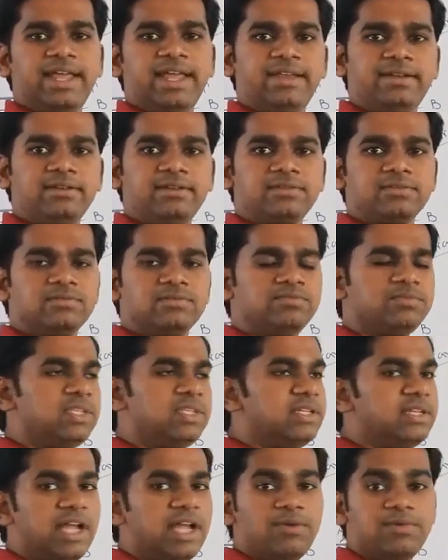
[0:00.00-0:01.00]
tight.
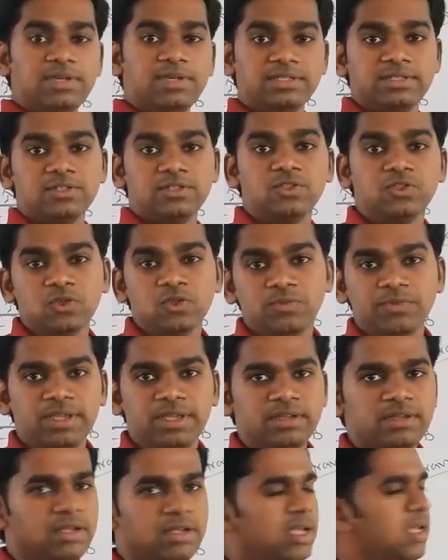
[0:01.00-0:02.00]
Now he is in
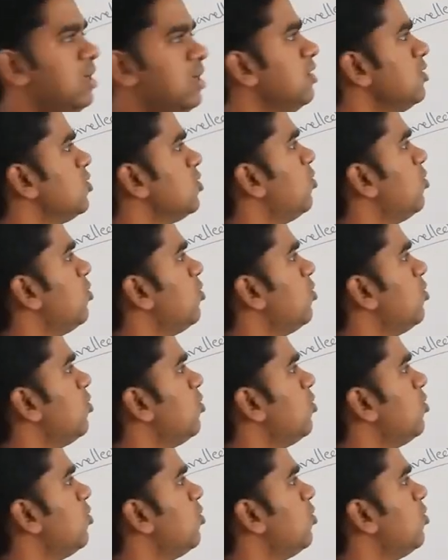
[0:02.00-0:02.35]
June. So